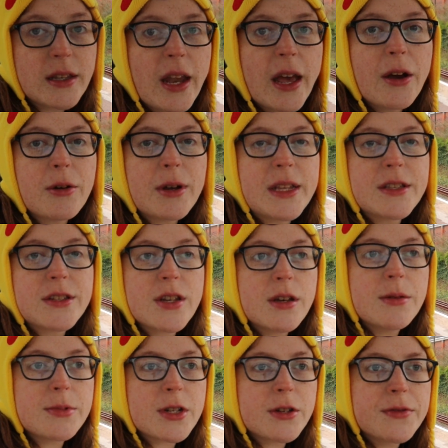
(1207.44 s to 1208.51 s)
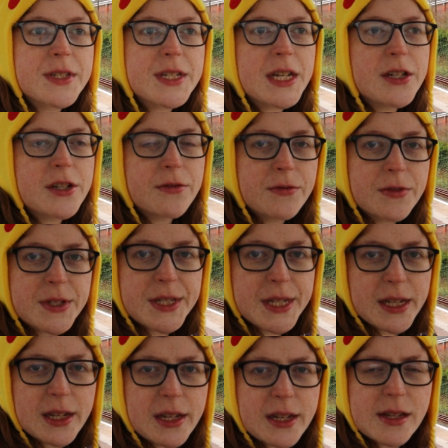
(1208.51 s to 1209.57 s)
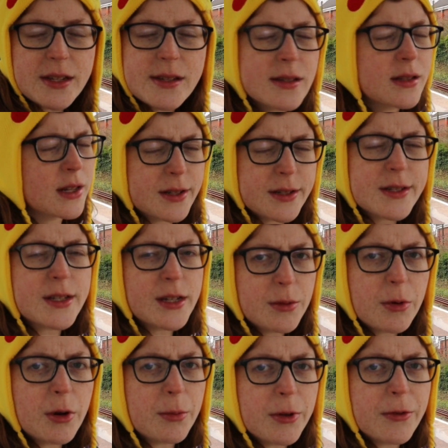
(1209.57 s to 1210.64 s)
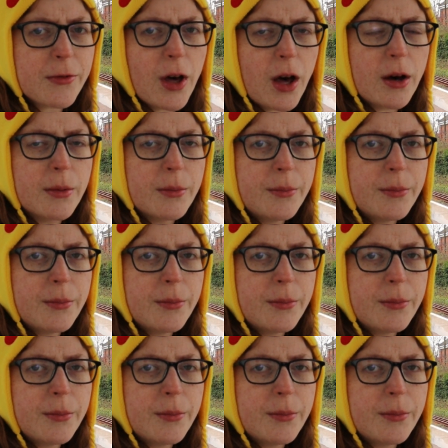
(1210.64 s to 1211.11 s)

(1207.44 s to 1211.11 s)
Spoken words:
Now, in terms of station facilities, let's see what we've got.